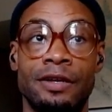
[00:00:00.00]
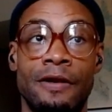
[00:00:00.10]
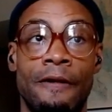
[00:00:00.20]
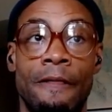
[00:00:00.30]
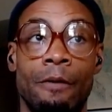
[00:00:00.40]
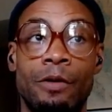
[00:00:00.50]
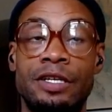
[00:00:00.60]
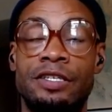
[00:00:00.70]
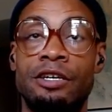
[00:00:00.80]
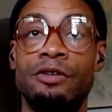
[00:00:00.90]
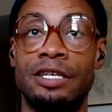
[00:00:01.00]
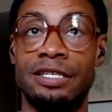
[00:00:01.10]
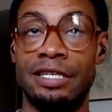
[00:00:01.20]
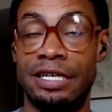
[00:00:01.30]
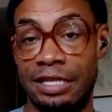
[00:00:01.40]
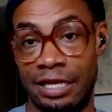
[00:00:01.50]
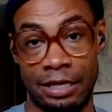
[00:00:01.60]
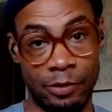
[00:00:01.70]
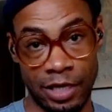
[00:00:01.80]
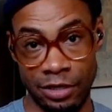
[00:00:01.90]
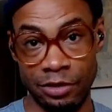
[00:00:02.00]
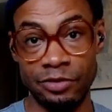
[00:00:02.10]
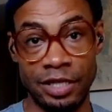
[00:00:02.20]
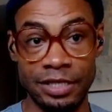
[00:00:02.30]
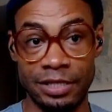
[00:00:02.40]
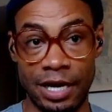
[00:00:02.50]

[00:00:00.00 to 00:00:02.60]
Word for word: resiliency. And we can use it this time.